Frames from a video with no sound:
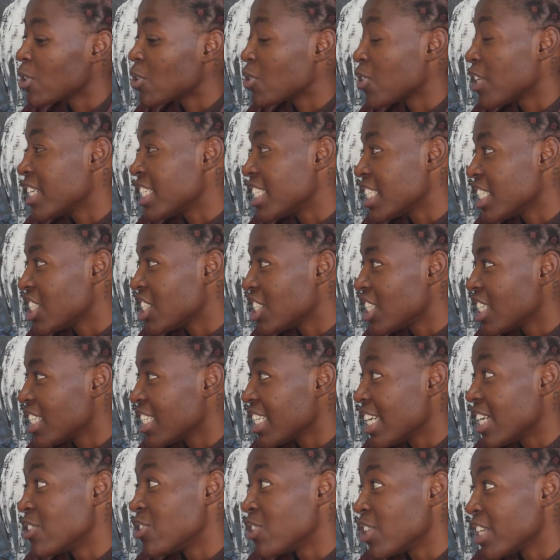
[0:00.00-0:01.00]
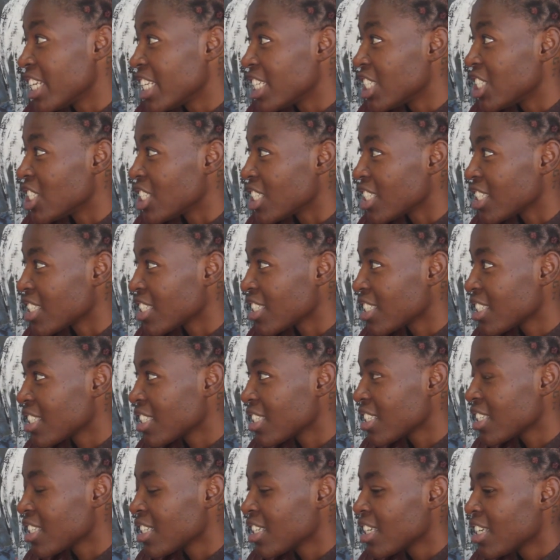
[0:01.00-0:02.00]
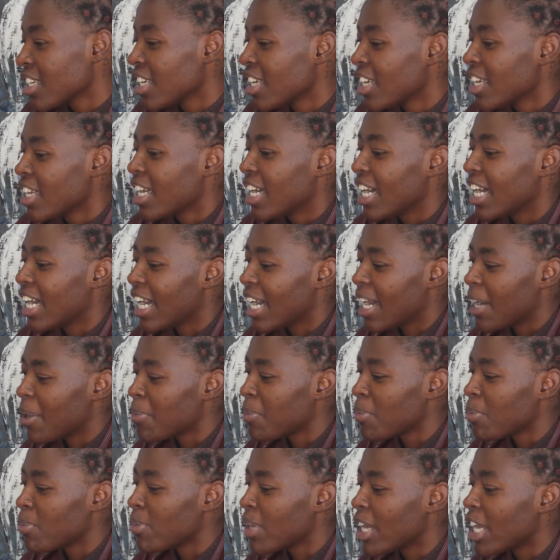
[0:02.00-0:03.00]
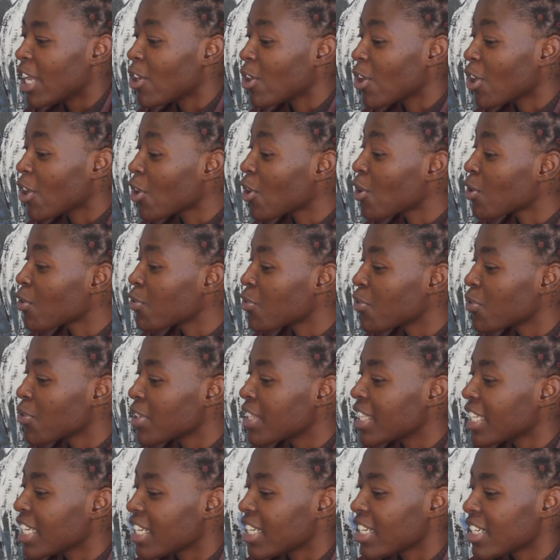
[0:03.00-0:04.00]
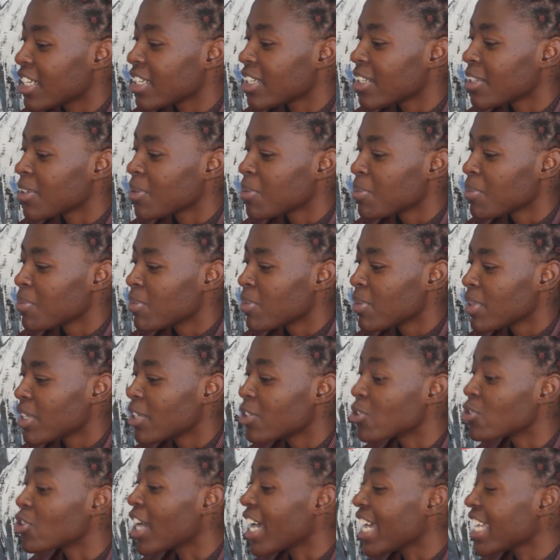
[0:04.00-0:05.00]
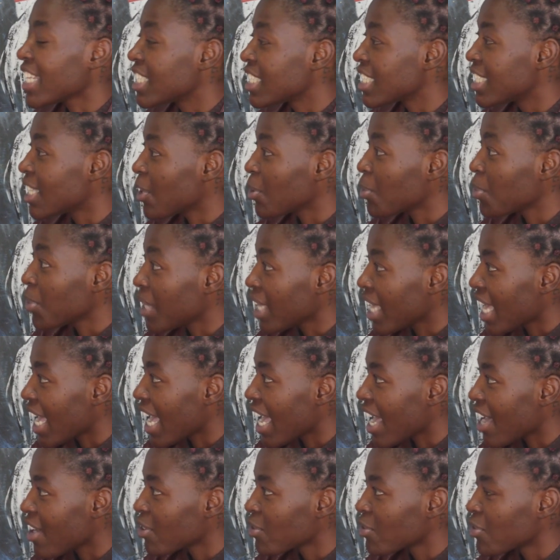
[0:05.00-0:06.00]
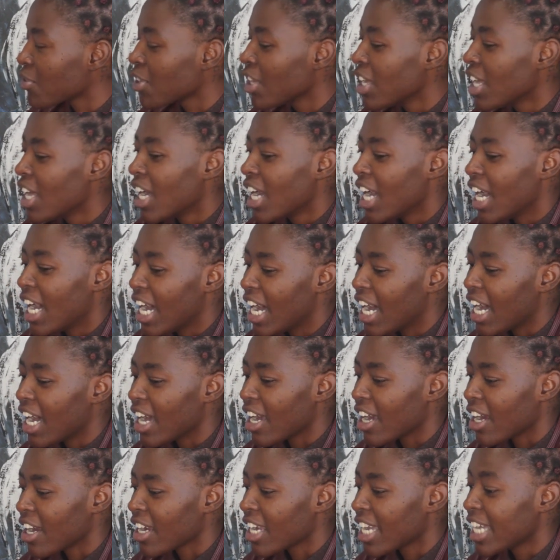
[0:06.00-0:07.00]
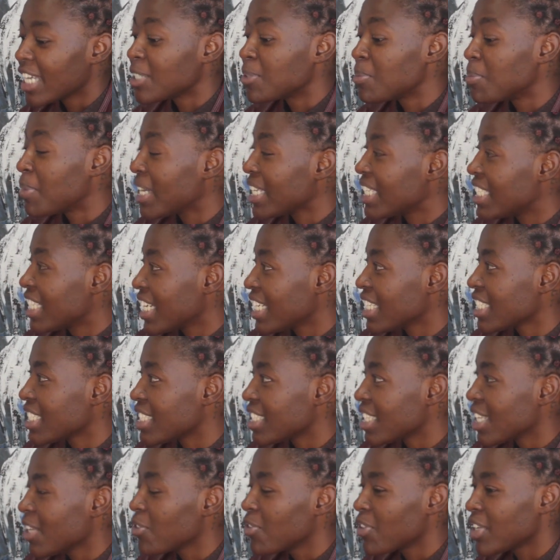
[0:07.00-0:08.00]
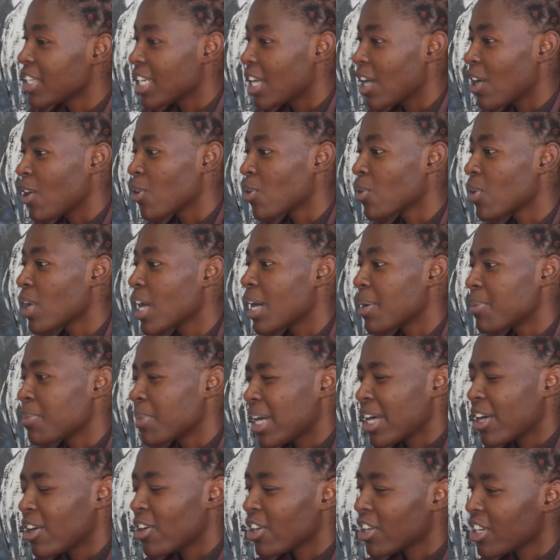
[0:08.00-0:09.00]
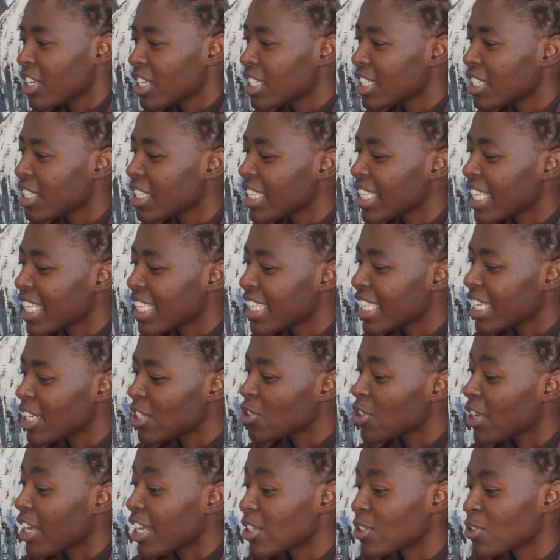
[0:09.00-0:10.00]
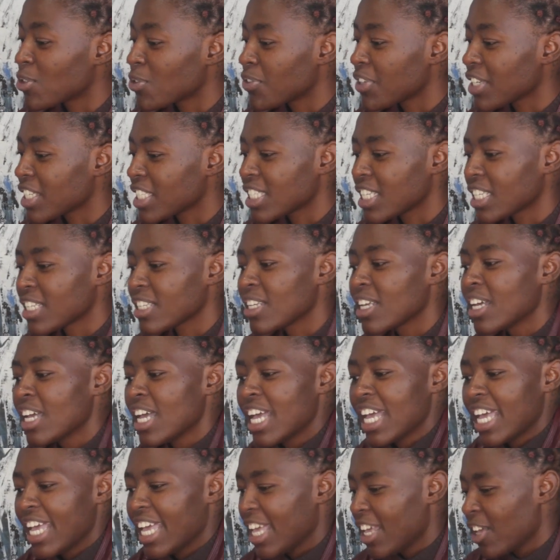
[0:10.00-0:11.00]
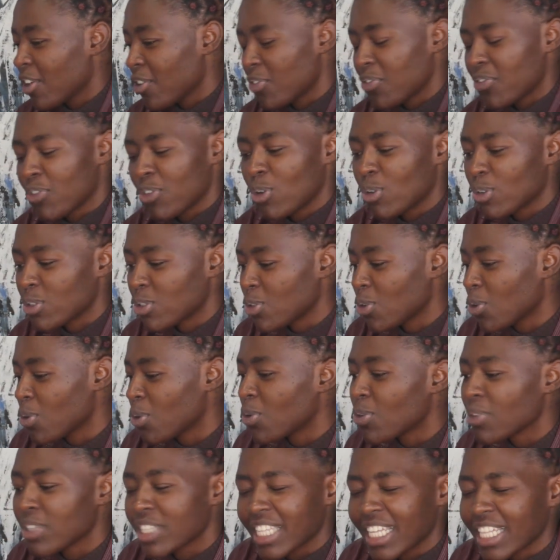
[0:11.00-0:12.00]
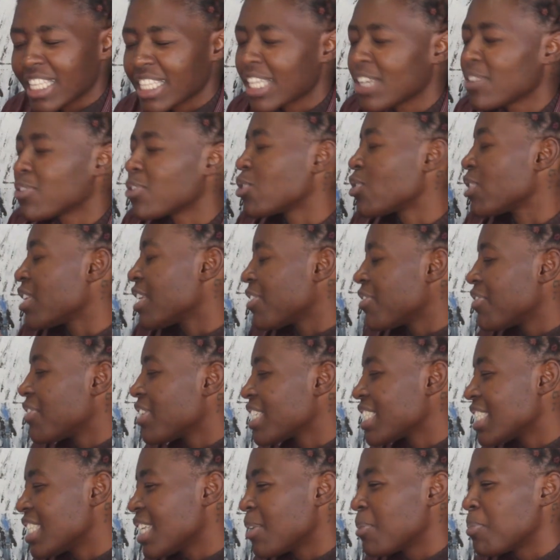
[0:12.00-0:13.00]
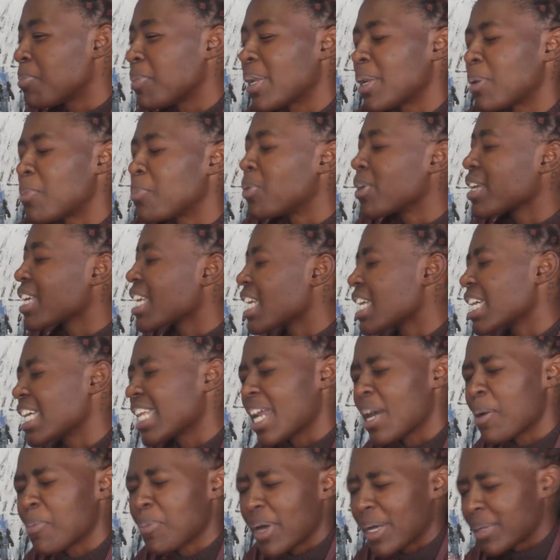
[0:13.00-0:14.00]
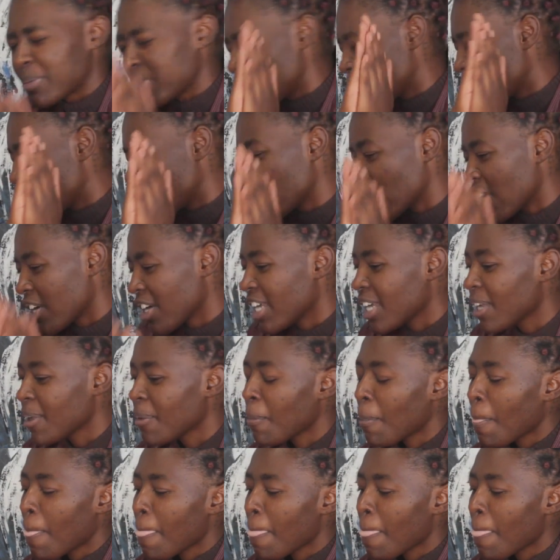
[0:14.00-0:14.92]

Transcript: on tradition and religion. A lot of the rights that we have are, as much as even now, I heard that they're trying to fix it, if also that they've already fixed it, but I'm bringing it up. I'm so sorry.